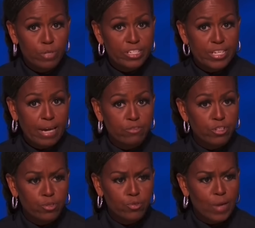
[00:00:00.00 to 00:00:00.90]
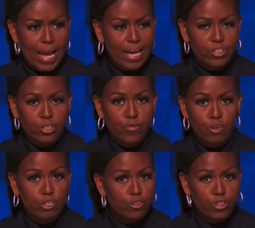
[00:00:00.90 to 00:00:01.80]
reached out to you to ask you
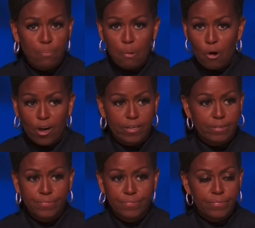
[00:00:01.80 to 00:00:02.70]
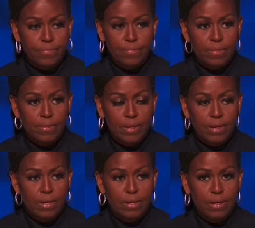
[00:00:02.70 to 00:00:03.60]
for your support.
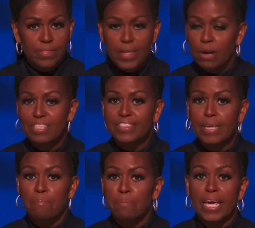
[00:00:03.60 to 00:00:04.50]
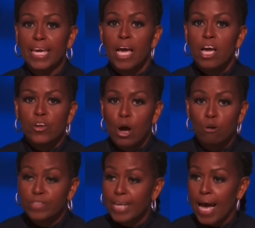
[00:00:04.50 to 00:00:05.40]
There is simply
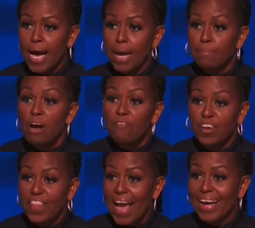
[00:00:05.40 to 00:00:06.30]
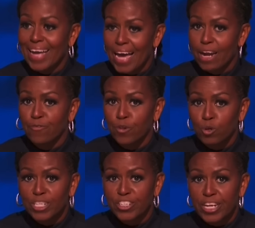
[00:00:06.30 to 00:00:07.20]
no time for that kind of
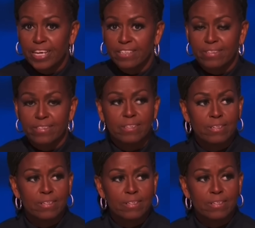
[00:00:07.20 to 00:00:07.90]
foolishness.